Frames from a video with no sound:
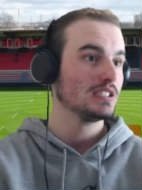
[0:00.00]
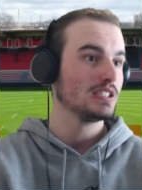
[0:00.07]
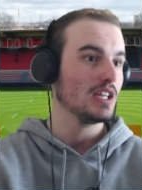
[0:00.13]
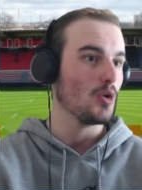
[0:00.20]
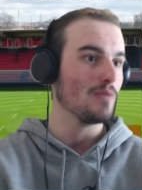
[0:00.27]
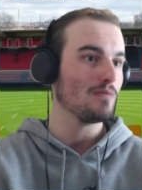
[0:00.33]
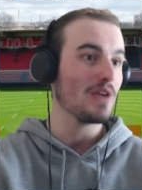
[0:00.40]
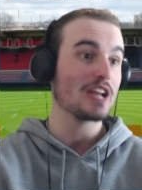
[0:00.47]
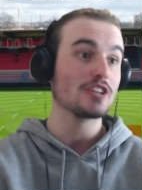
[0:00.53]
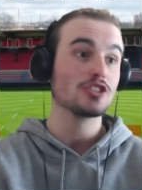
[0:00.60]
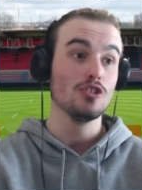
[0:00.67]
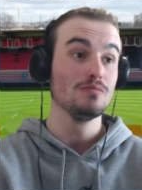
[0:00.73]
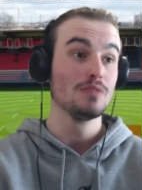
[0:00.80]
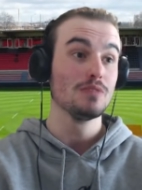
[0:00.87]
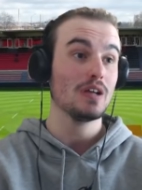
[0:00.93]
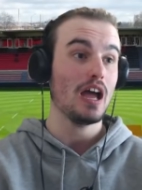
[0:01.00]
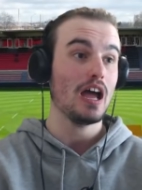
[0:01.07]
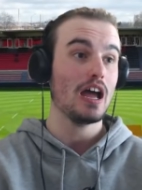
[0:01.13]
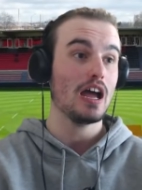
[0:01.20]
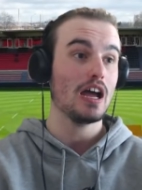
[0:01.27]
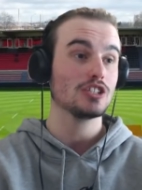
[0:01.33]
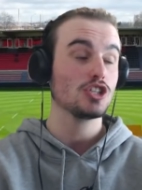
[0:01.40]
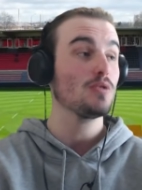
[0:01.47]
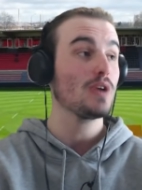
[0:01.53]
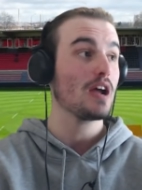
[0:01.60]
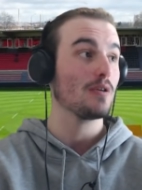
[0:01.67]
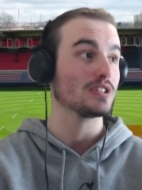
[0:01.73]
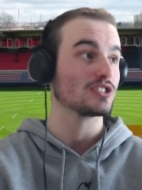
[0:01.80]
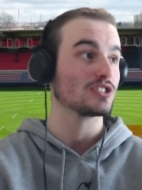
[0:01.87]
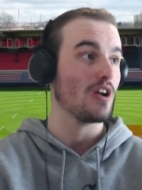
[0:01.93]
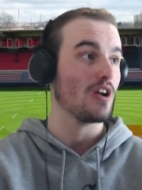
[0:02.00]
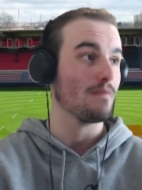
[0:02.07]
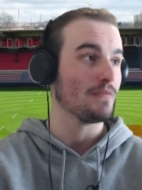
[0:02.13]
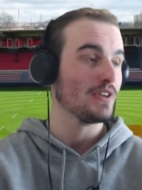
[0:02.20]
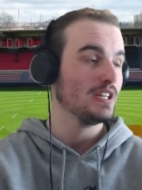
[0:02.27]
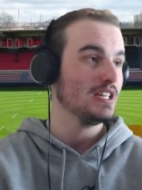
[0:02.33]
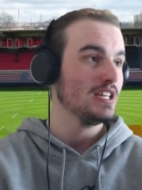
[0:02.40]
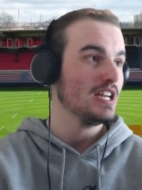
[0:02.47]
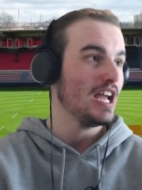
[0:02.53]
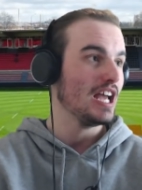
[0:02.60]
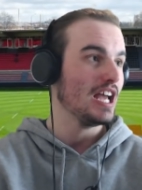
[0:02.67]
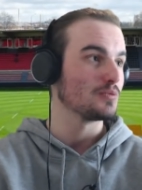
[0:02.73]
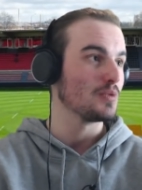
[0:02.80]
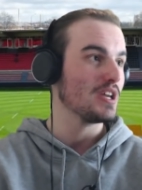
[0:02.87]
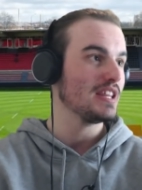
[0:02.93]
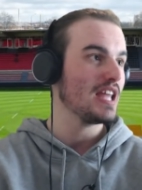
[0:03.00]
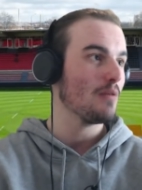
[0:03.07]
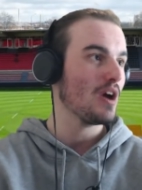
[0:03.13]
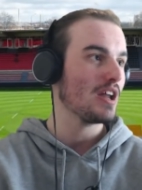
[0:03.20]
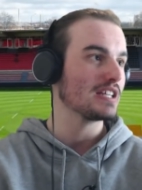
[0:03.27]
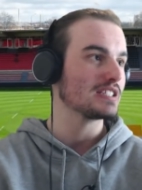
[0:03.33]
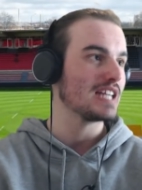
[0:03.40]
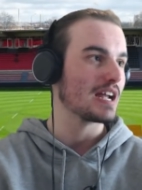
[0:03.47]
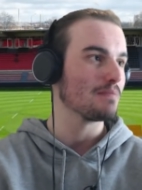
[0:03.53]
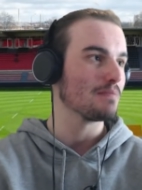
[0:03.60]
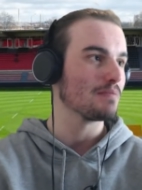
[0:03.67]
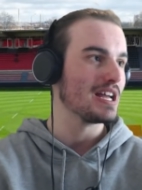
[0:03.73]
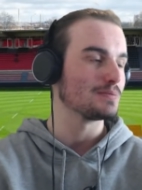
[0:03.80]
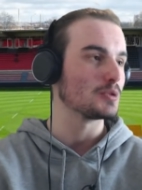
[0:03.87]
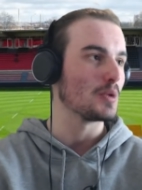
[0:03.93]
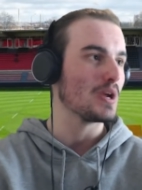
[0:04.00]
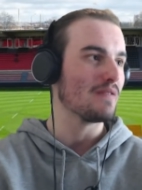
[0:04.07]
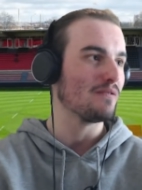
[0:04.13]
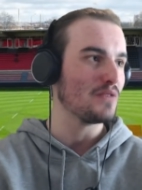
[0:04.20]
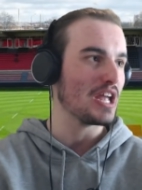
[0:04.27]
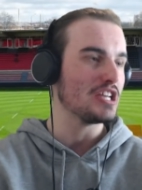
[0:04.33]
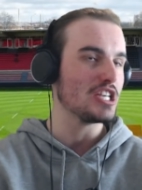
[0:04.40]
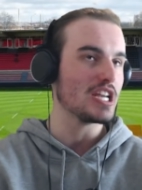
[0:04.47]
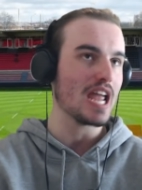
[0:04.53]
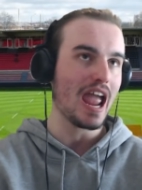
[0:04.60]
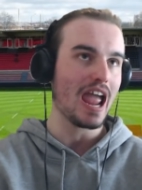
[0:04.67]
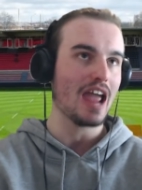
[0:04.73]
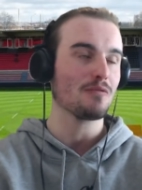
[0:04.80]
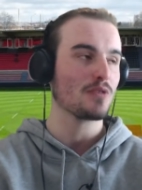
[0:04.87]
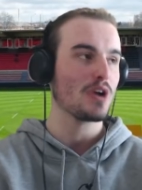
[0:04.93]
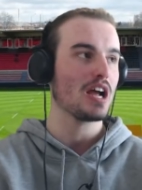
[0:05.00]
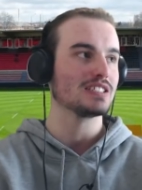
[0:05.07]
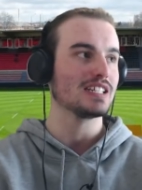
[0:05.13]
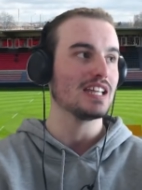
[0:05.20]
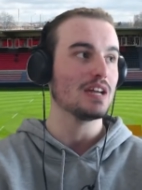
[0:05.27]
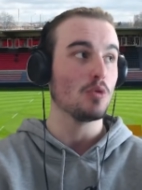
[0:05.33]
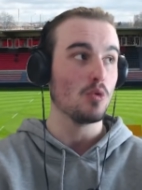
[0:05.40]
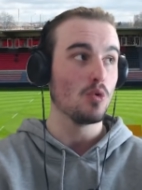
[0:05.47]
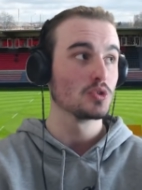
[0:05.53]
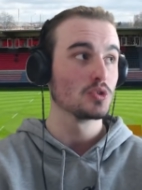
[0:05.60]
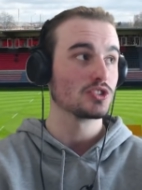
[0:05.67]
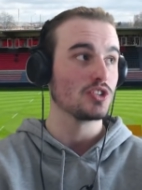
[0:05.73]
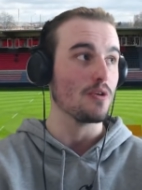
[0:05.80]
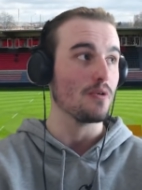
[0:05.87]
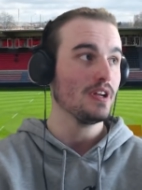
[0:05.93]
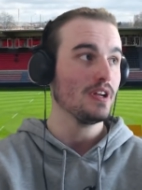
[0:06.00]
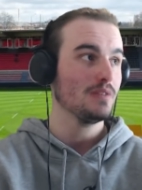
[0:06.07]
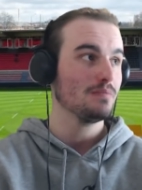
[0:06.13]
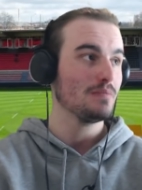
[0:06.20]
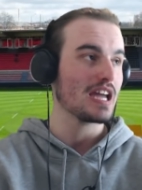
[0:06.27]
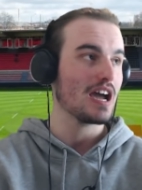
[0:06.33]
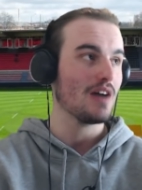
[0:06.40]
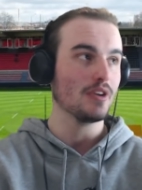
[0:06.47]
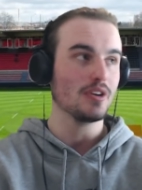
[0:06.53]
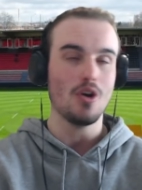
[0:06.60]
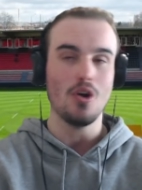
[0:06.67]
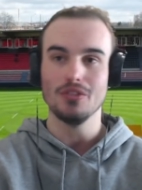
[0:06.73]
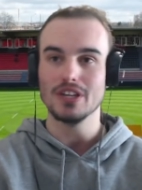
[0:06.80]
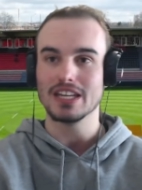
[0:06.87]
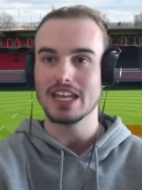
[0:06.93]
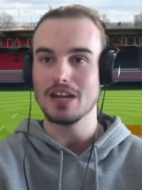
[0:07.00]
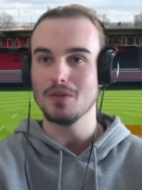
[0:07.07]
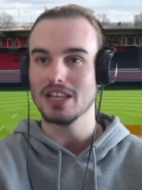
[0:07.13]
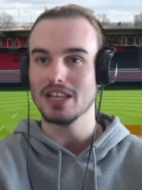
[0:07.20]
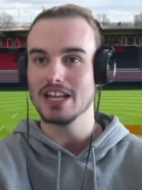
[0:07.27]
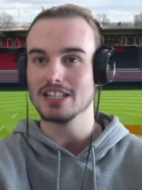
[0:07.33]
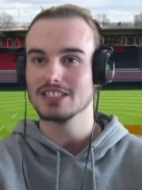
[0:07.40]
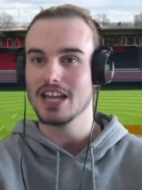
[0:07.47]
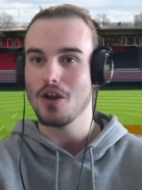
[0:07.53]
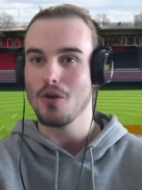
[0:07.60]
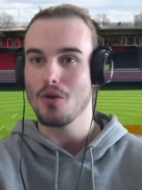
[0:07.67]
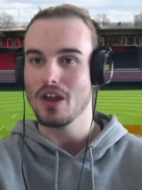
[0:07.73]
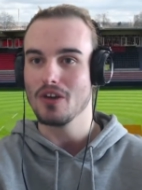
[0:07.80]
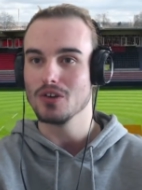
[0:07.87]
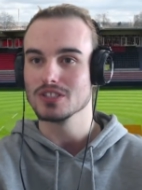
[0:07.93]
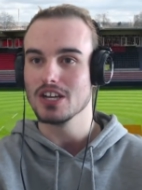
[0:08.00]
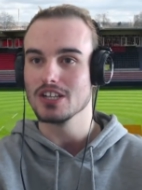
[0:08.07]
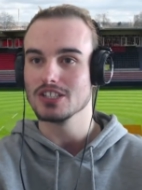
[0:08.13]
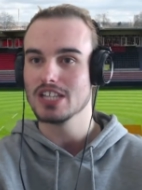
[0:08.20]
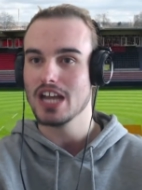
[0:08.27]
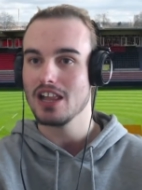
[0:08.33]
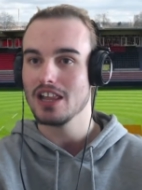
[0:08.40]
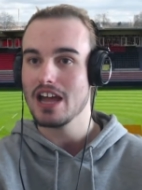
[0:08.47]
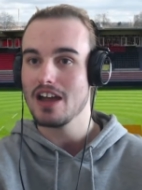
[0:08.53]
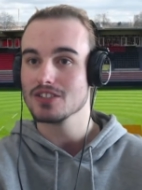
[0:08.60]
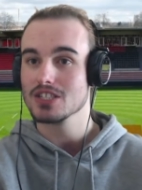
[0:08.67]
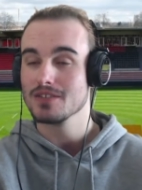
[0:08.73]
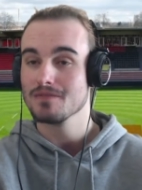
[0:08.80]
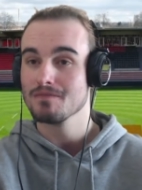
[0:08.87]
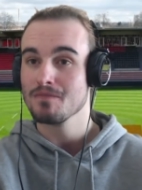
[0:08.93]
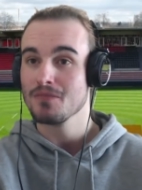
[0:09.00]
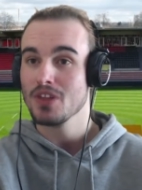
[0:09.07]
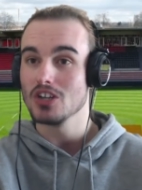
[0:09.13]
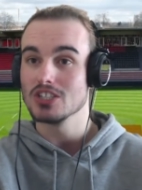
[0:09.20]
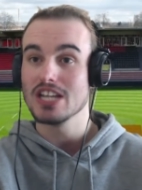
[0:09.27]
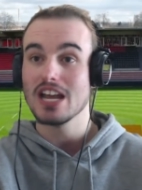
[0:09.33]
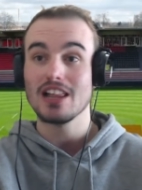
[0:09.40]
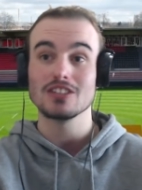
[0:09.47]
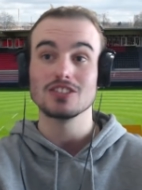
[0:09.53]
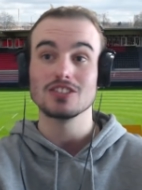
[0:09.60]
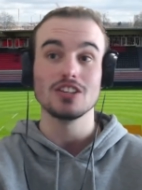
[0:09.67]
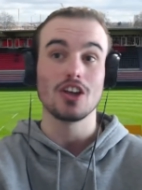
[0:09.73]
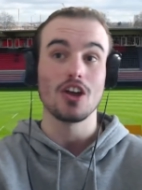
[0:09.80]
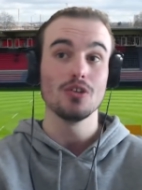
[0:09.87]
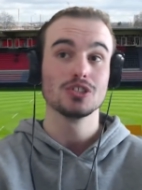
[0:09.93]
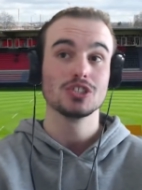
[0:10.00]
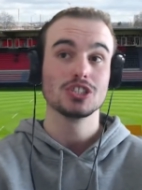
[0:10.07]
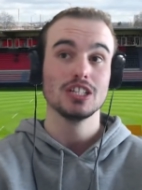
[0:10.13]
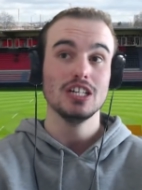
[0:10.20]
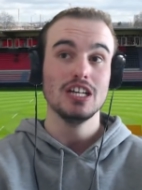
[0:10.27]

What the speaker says: Or in fact, 2 hours' time is when that one has taken place between Fiji and France. And that will also be covered on the Kiwi Lads channel. And also shout out to the coach